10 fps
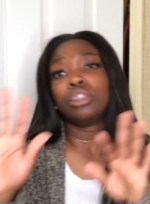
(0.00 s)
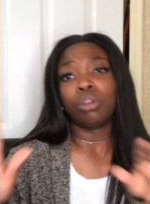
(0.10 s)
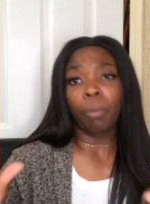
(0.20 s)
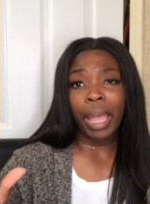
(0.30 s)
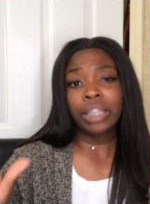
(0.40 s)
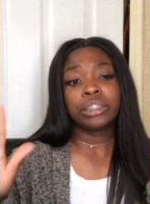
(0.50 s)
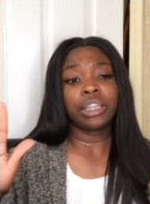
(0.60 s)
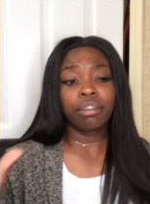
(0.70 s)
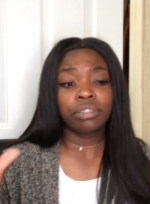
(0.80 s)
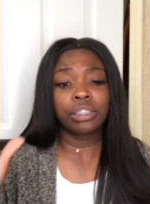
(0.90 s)
the wax
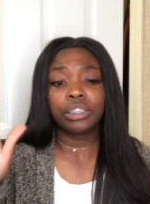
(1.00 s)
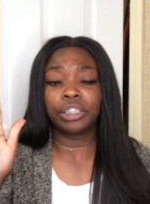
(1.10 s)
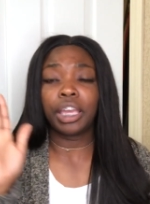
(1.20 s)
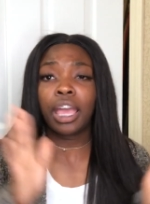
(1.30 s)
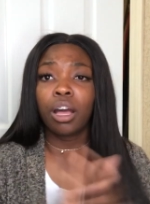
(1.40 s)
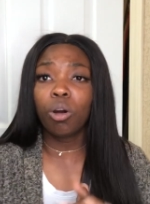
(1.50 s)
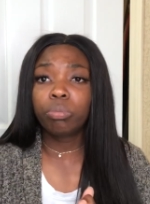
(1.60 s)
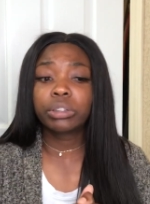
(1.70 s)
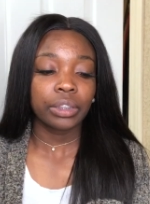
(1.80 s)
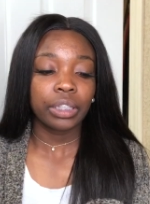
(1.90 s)
definitely
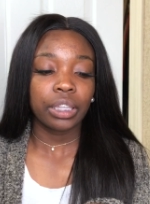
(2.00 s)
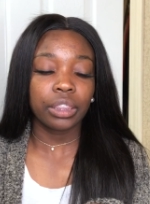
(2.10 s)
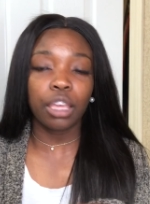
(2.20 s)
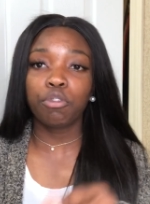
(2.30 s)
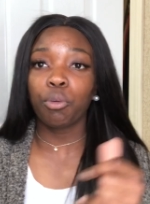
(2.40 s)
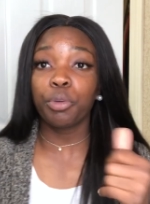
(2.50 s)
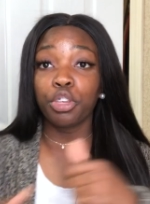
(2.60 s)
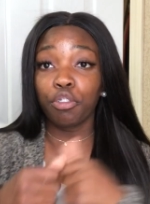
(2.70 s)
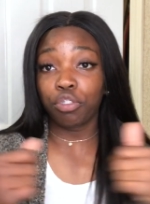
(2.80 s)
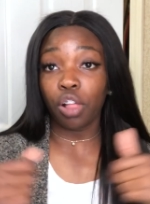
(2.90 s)
helps thing for when
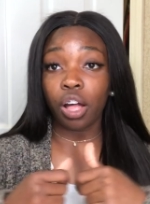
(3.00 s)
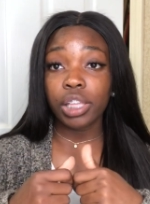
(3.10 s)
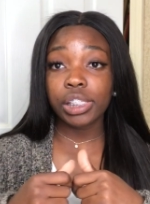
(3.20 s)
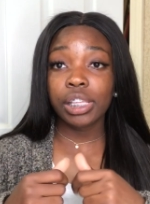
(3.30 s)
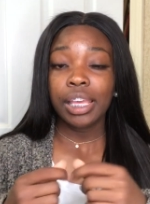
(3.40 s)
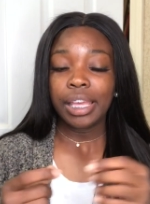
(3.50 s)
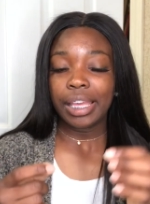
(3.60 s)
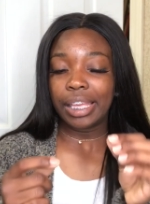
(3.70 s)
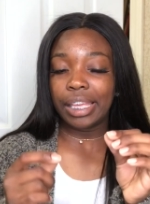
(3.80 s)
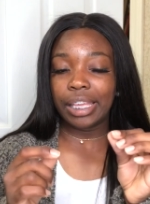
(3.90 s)
you floss
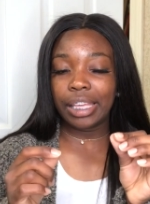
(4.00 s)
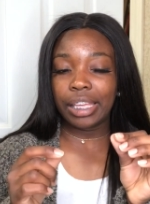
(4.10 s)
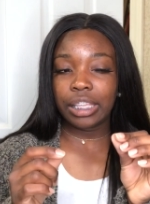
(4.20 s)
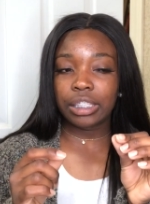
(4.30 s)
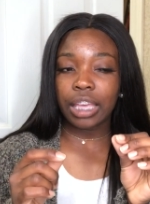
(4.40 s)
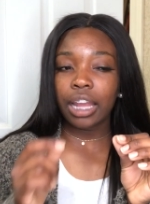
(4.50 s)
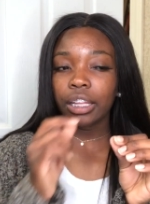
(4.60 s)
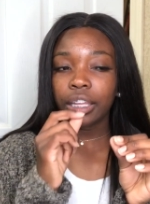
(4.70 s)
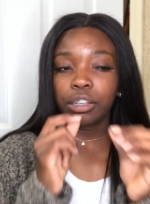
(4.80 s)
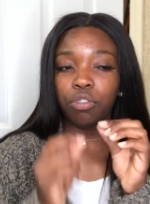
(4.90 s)
it's kind
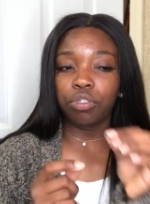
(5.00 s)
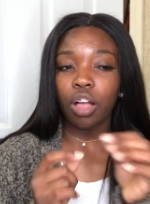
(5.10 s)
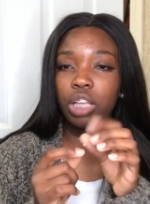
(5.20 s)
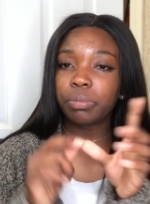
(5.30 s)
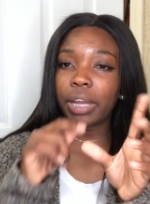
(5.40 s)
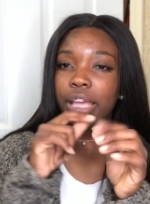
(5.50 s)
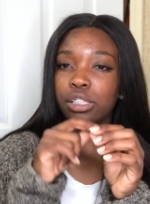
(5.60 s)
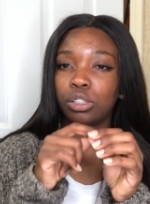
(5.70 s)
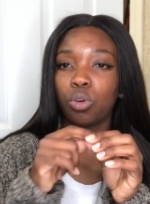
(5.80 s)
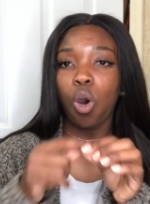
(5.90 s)
of like a floss but it
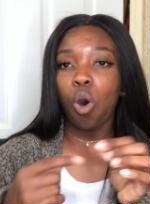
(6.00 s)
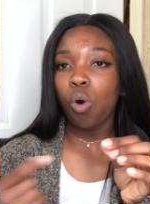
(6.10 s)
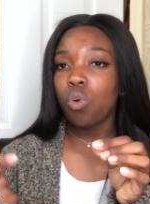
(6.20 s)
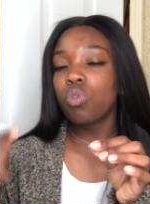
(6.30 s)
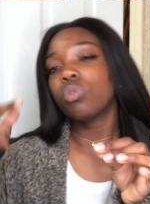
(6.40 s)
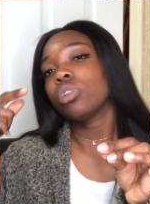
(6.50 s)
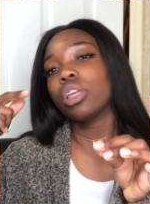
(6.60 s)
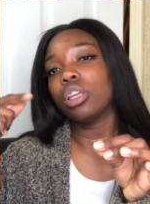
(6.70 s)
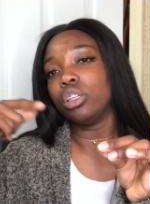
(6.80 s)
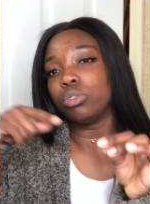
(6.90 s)
has a little hole
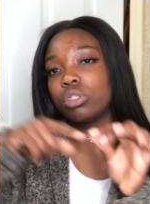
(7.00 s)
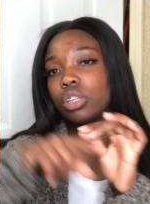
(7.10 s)
and you